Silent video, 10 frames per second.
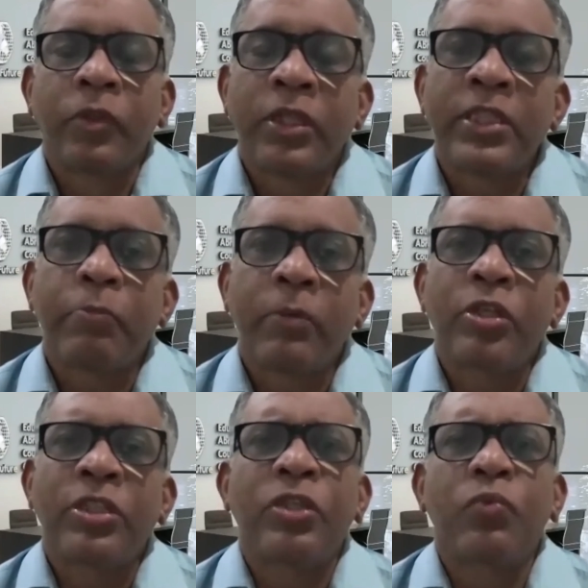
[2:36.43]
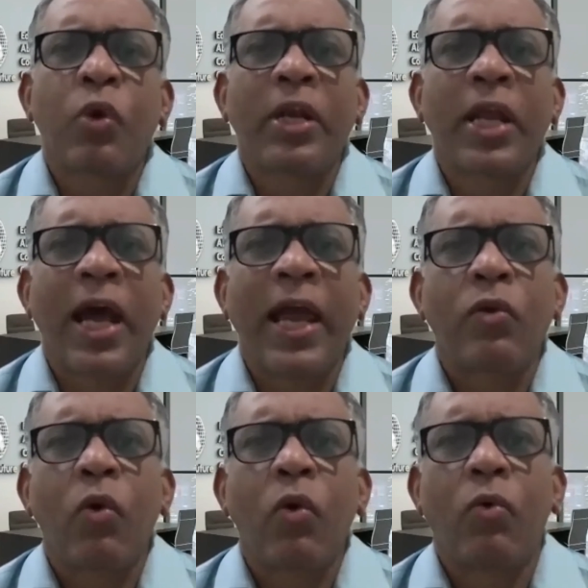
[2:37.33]
Now, this is important
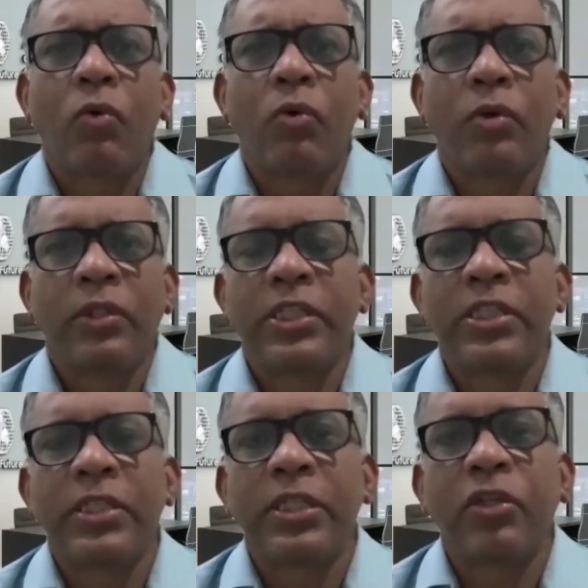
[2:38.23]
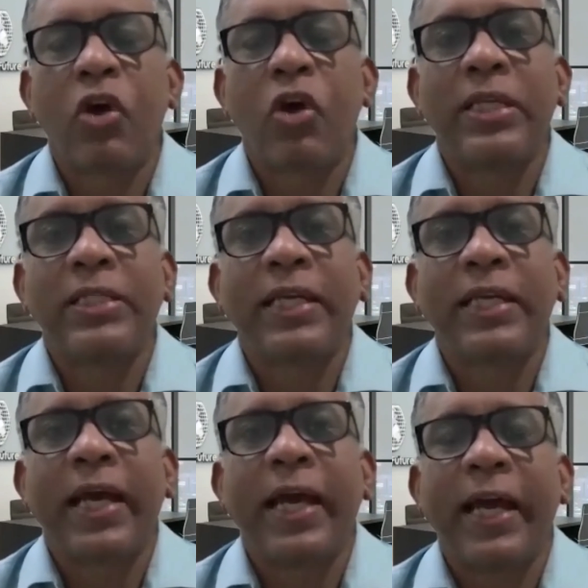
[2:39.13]
because this is what I know. This is
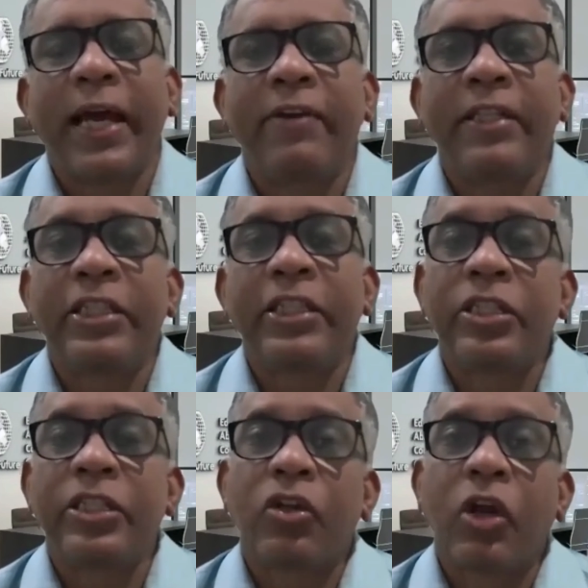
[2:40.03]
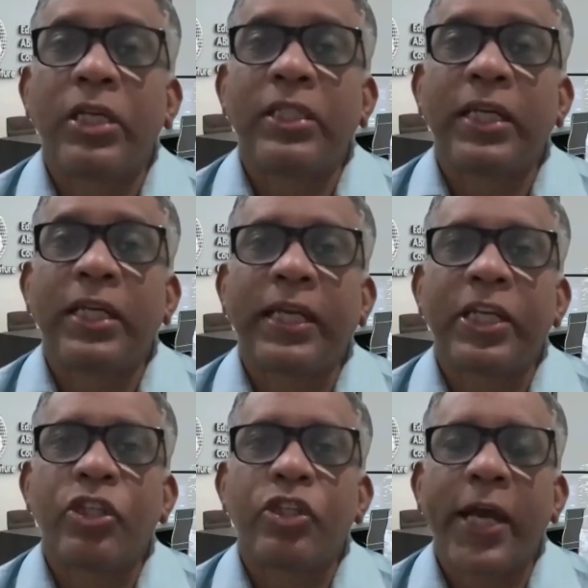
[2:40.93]
the knowledge that I have, and this is the knowledge
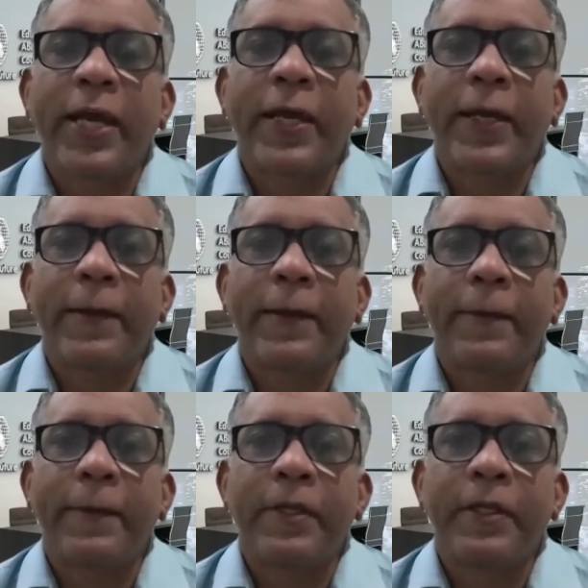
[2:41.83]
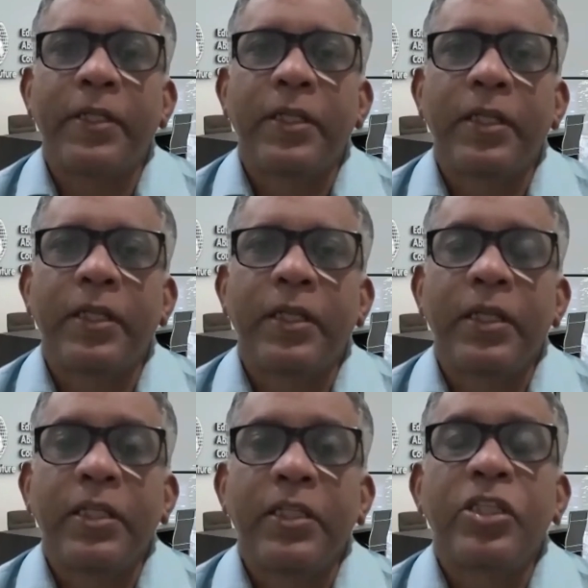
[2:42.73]
that I can share.
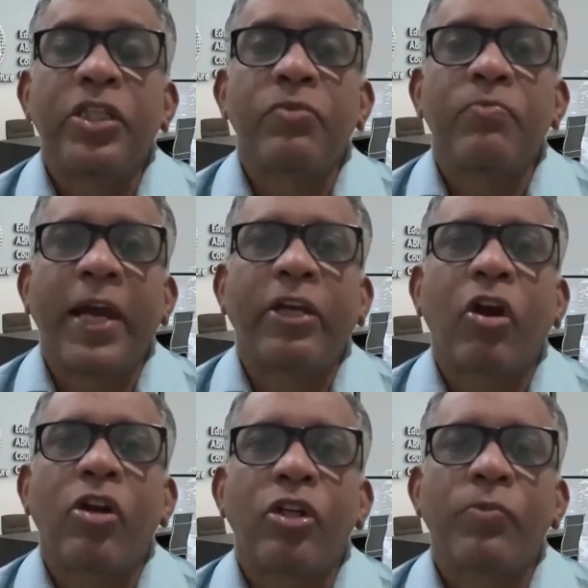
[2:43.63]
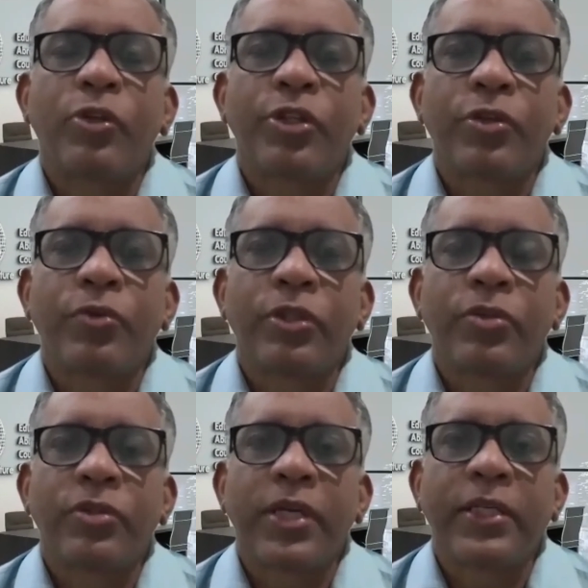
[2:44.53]
This is my contribution to the
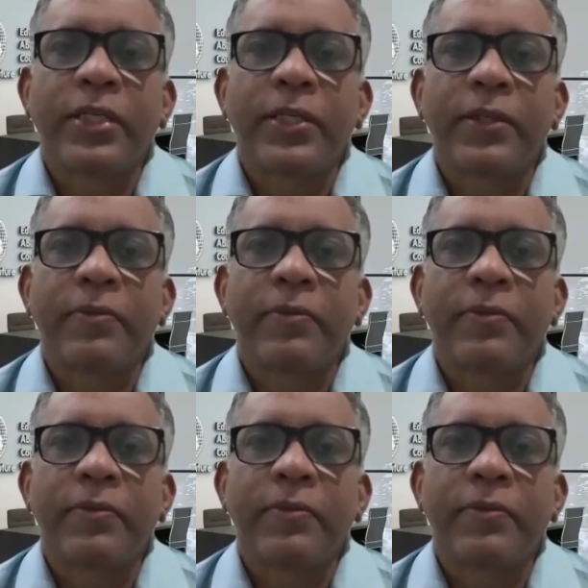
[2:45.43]
society.